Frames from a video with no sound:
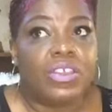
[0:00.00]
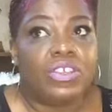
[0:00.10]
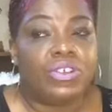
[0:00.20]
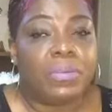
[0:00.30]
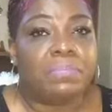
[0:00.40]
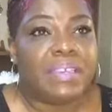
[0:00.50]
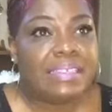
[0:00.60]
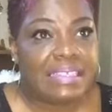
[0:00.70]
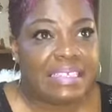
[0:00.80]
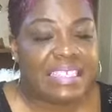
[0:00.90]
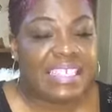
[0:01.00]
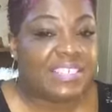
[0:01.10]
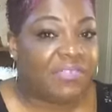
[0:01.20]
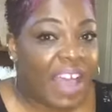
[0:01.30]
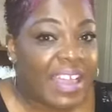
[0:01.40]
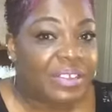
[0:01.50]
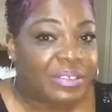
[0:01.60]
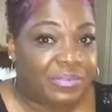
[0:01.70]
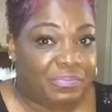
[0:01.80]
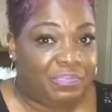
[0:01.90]
Your business is
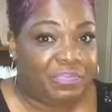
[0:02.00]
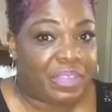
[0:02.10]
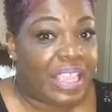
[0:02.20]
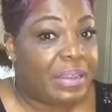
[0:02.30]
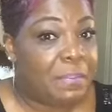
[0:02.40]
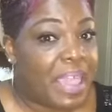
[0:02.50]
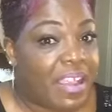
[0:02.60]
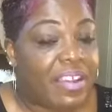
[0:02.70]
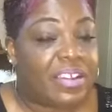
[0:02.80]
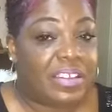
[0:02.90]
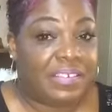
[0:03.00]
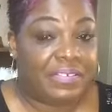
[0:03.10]
vital and imperative.